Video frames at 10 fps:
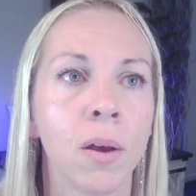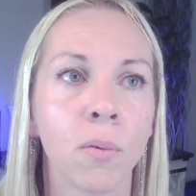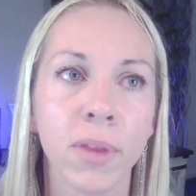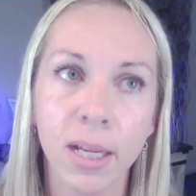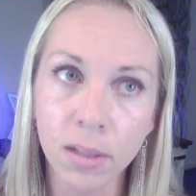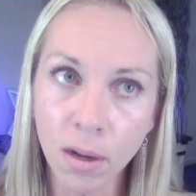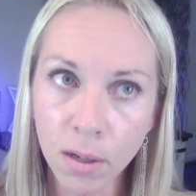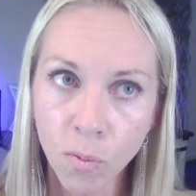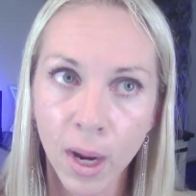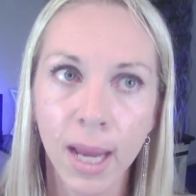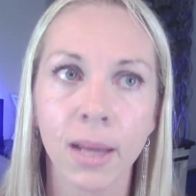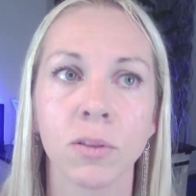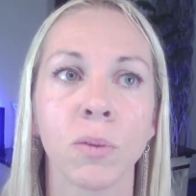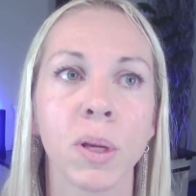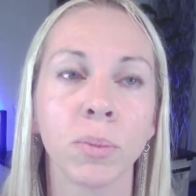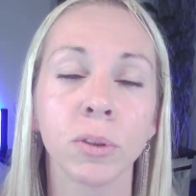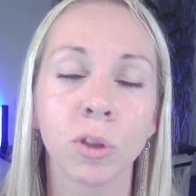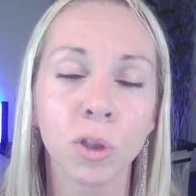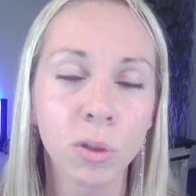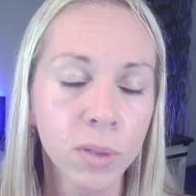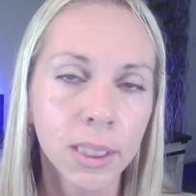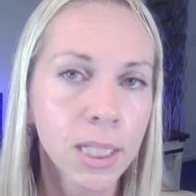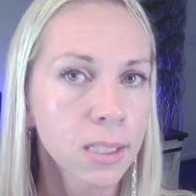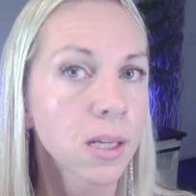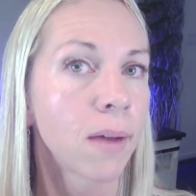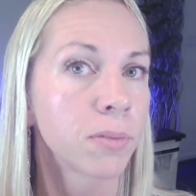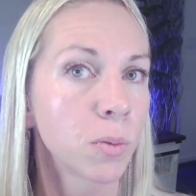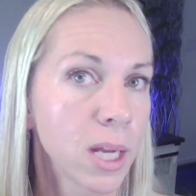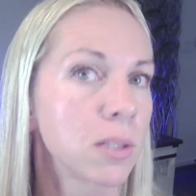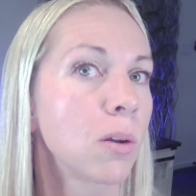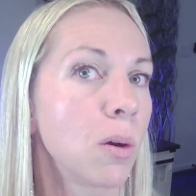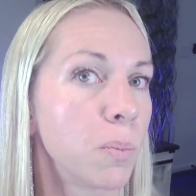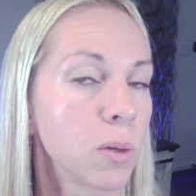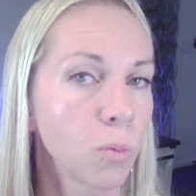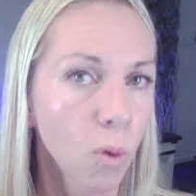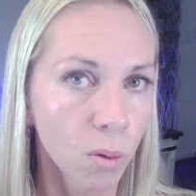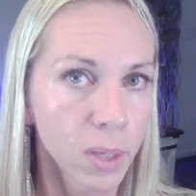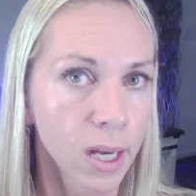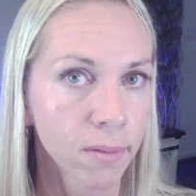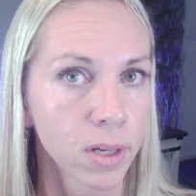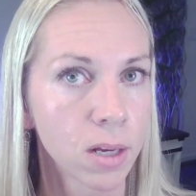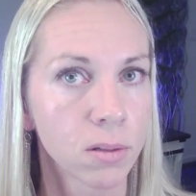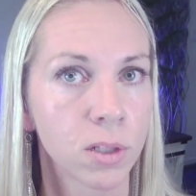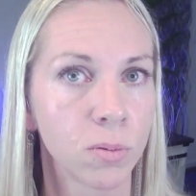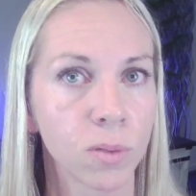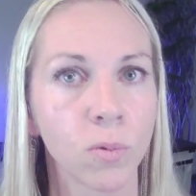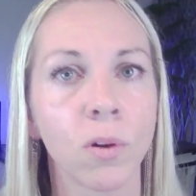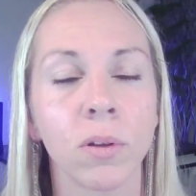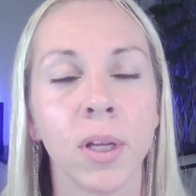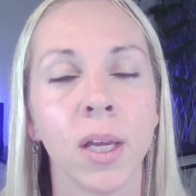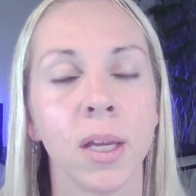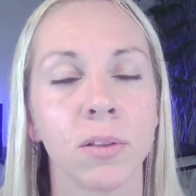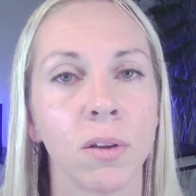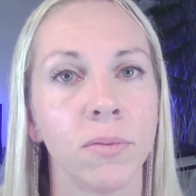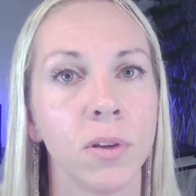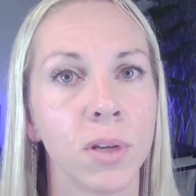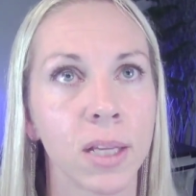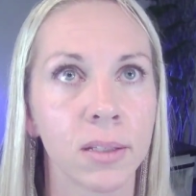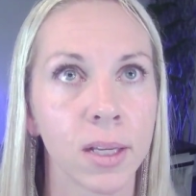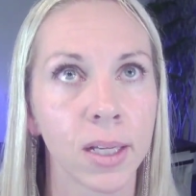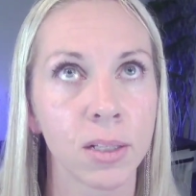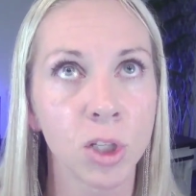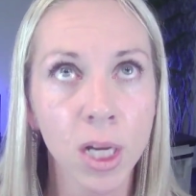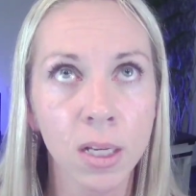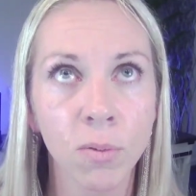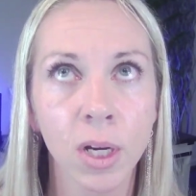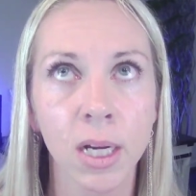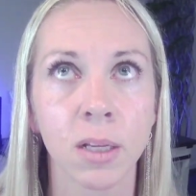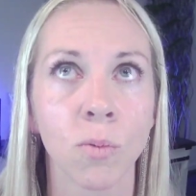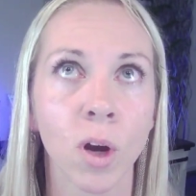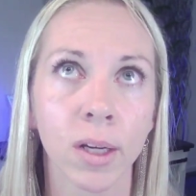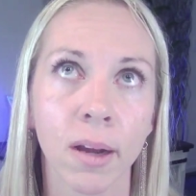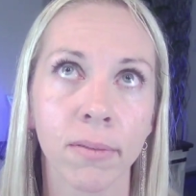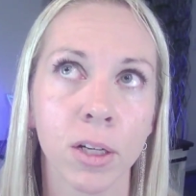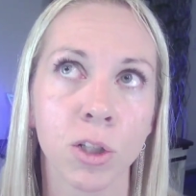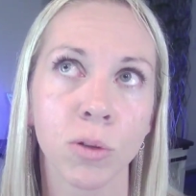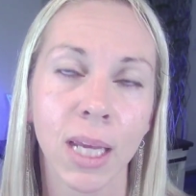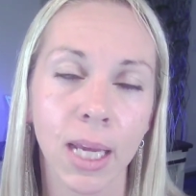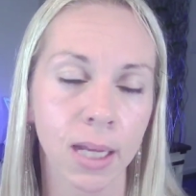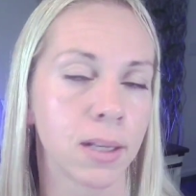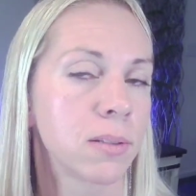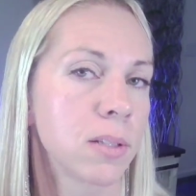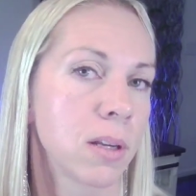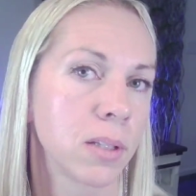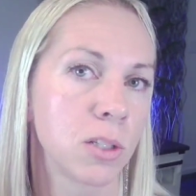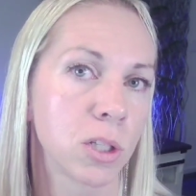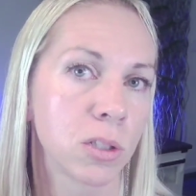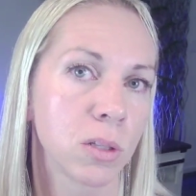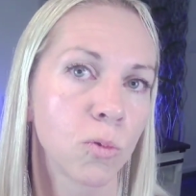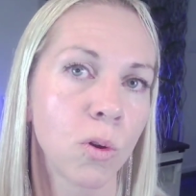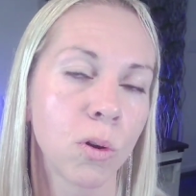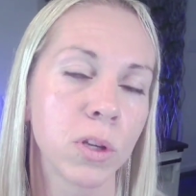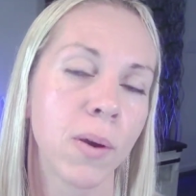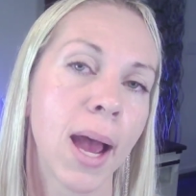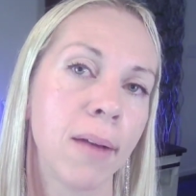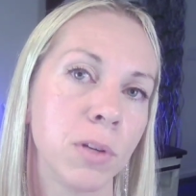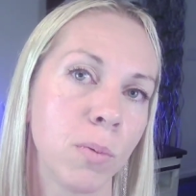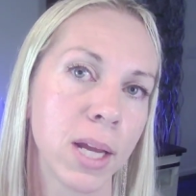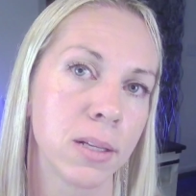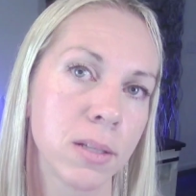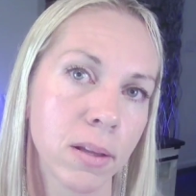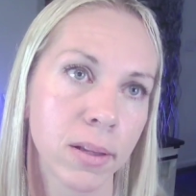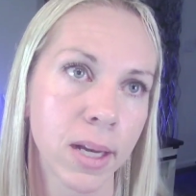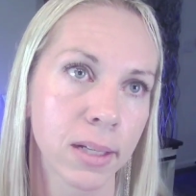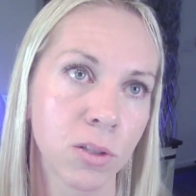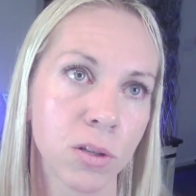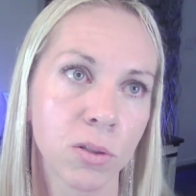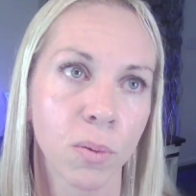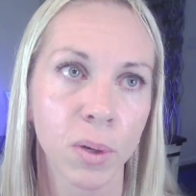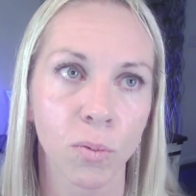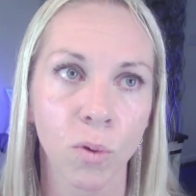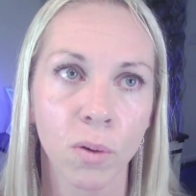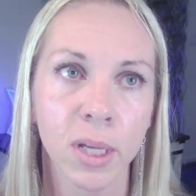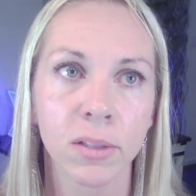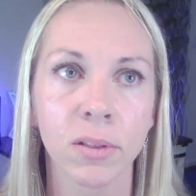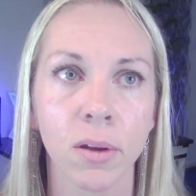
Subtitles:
Well, that's gone away. So people do at least have to wait till open enrollment every year to enroll. So if you get sick in January and you want coverage, you can't necessarily just enroll. You have to wait until the next year's open enrollment.